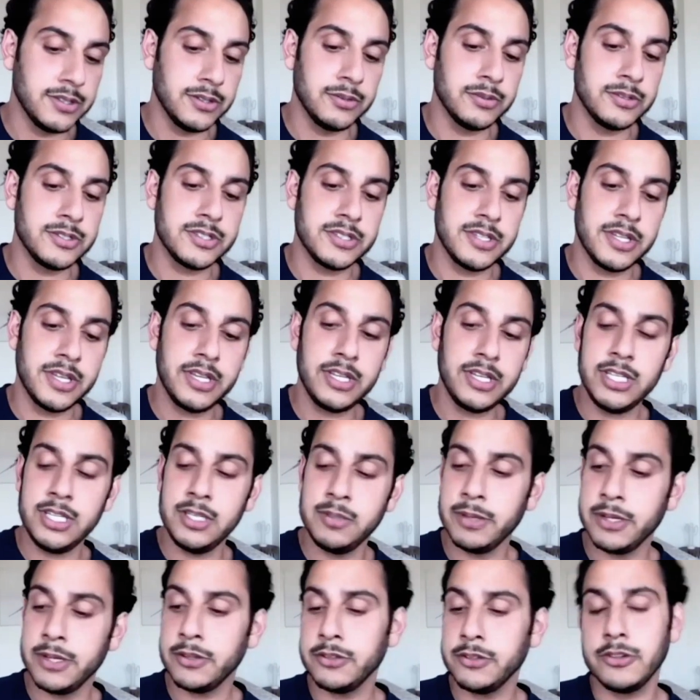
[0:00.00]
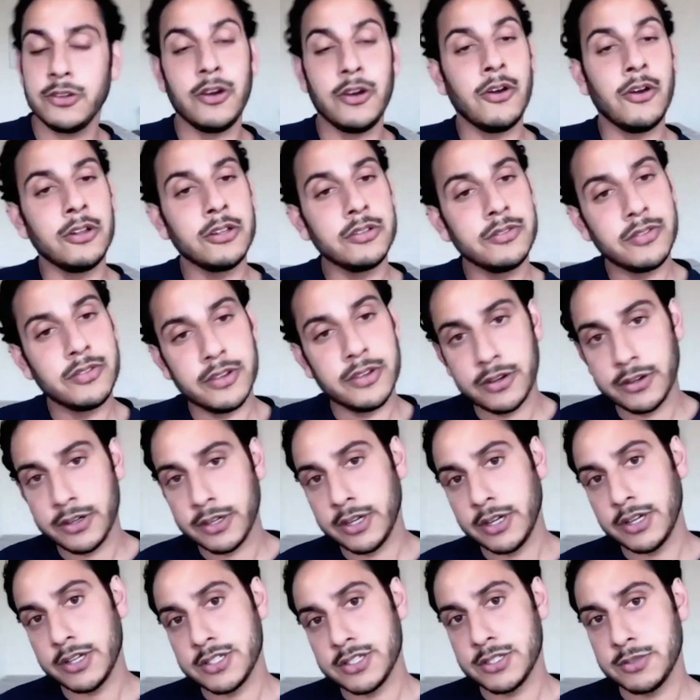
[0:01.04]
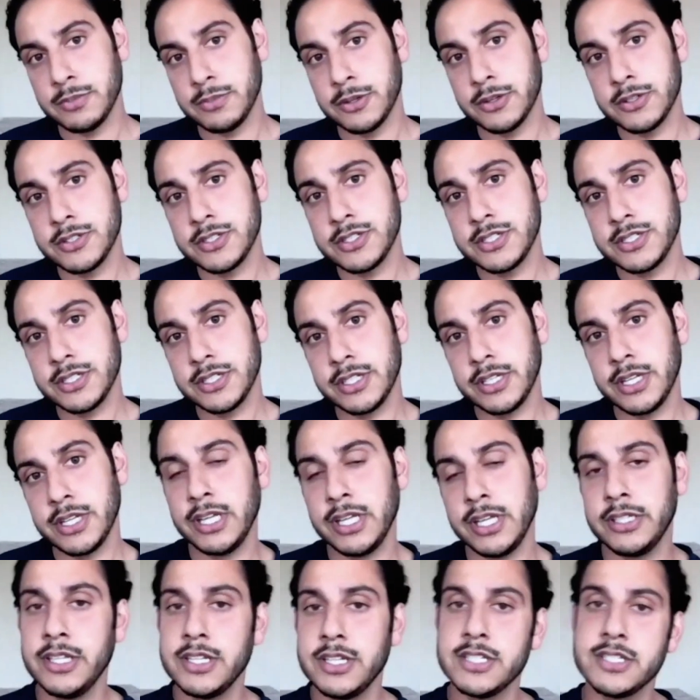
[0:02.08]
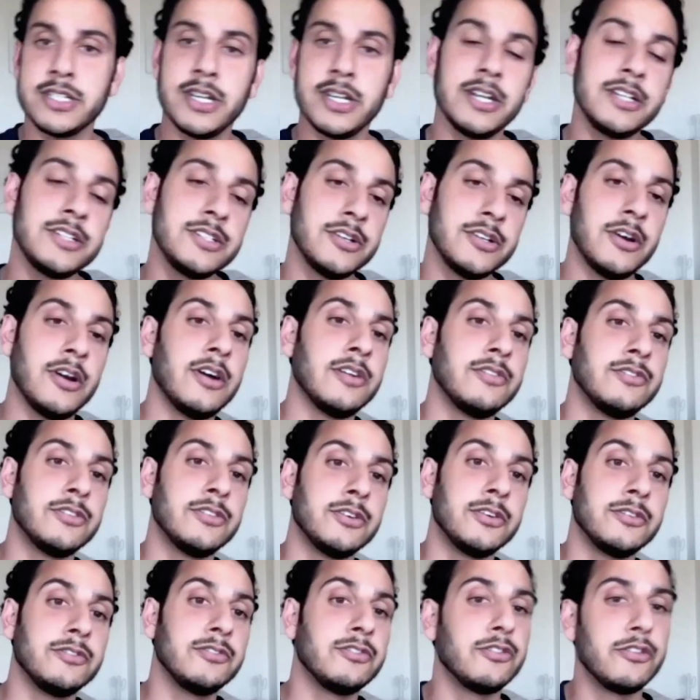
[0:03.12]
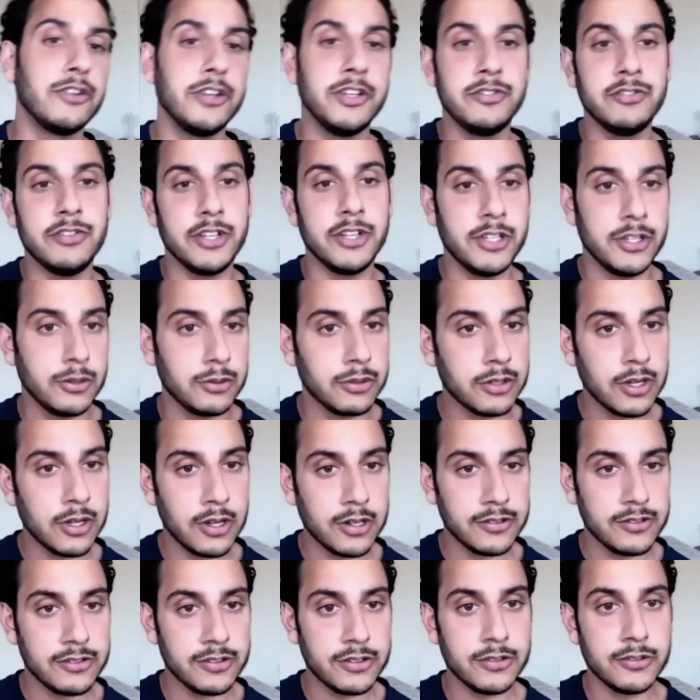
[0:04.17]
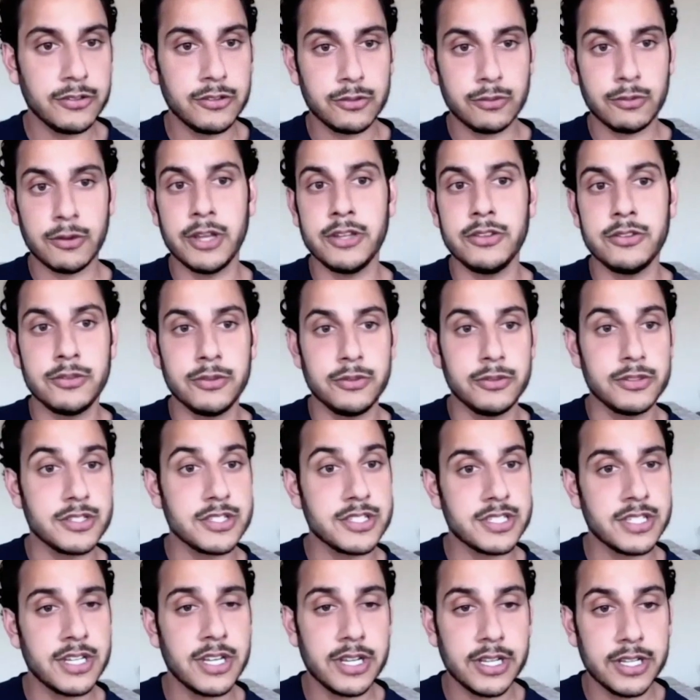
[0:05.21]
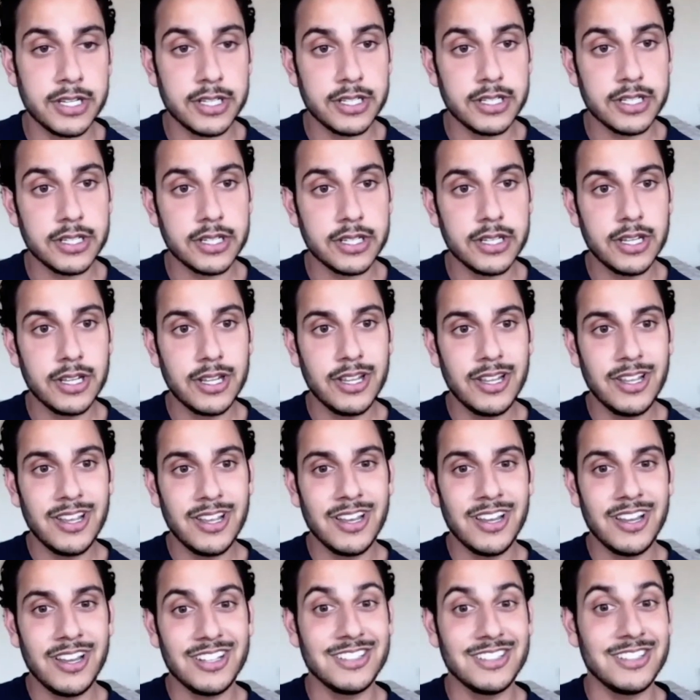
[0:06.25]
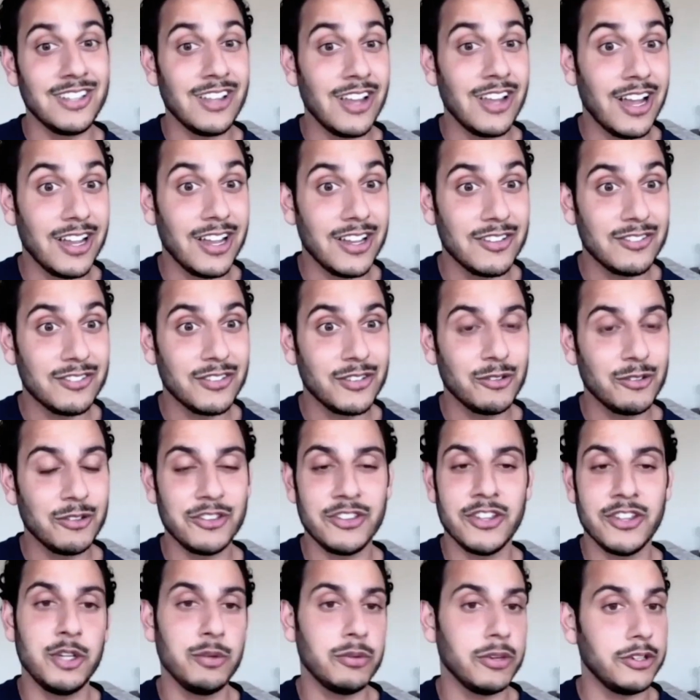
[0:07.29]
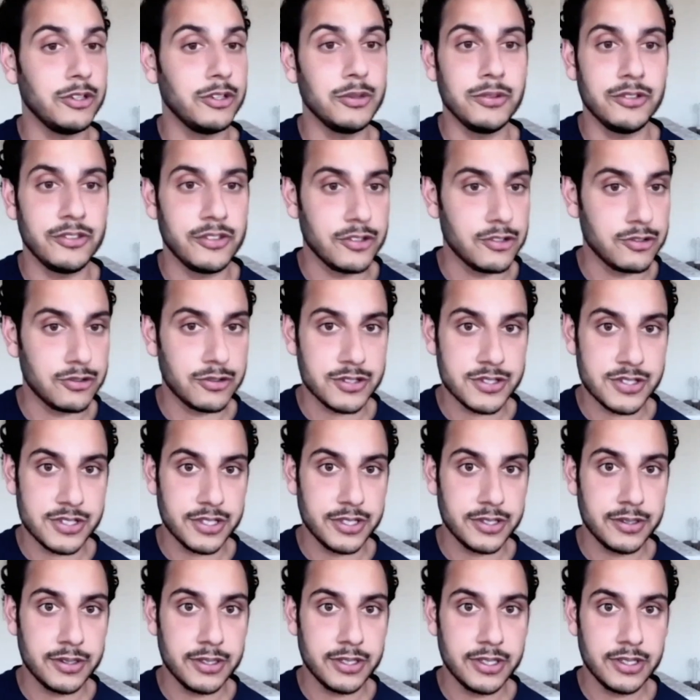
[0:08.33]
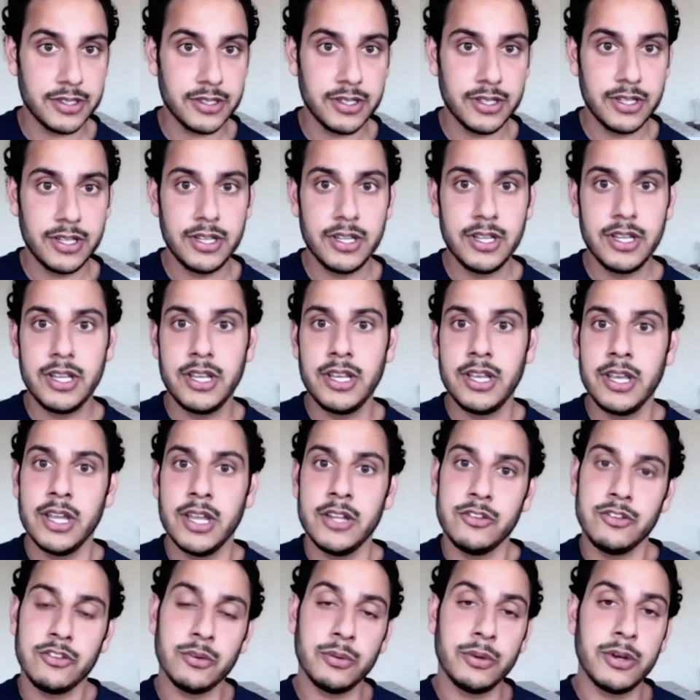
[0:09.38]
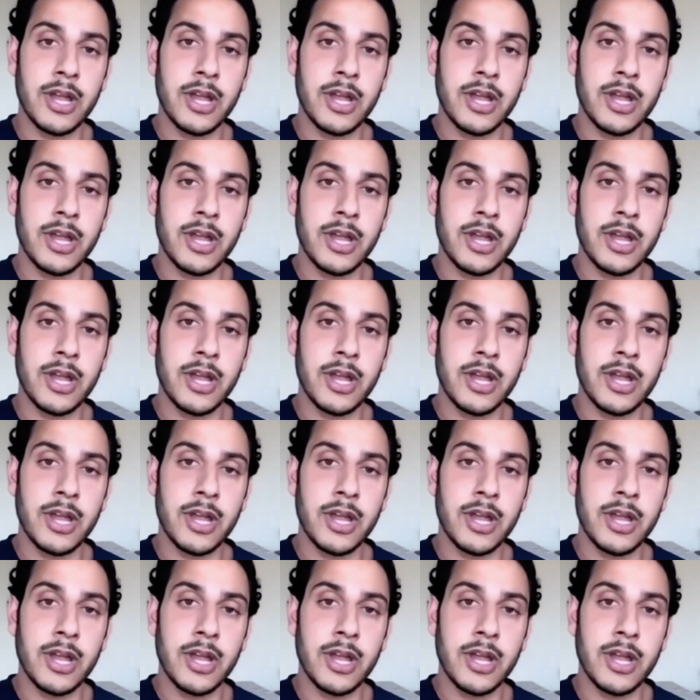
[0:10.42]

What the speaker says: When they shut their doors, what they actually decided to do is they emailed all of their customers and they decided to offer free video consults right through the site live with